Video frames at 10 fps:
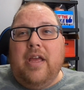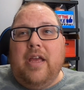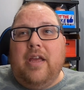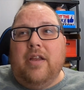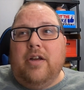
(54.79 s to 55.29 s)

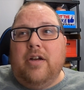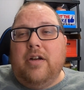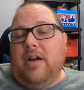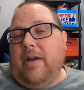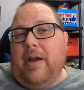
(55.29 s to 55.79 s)
and
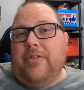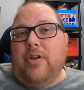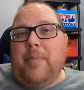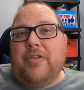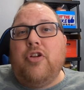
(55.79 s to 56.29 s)
uh, I
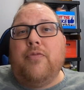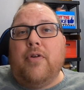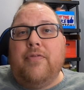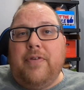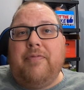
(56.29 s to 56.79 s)
took a best
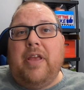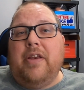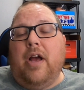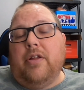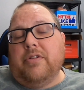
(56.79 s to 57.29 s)
offer of
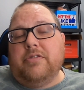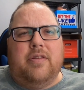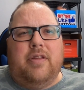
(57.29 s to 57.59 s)
$15.